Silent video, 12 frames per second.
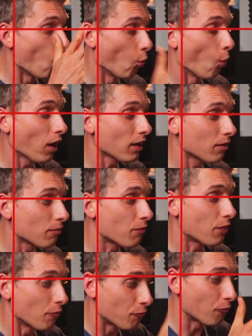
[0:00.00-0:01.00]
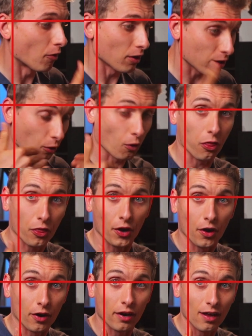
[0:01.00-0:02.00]
one of the vertical
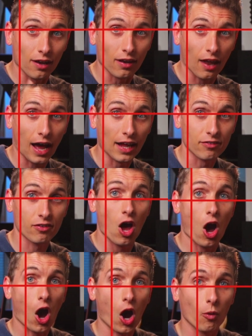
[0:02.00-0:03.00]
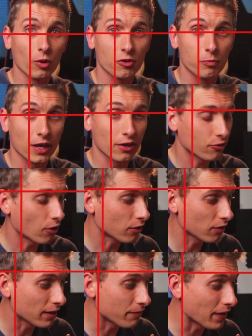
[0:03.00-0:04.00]
third lines, always being sure to
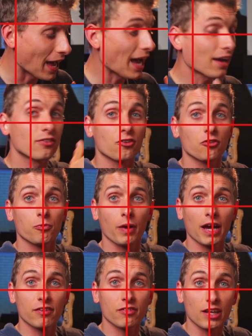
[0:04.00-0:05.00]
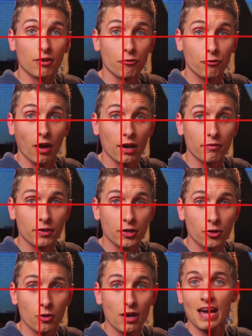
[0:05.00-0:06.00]
leave the extra space in front of
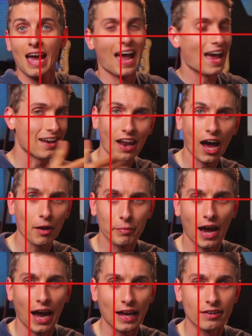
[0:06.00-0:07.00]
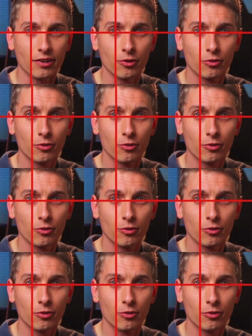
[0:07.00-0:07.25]
you and not behind you.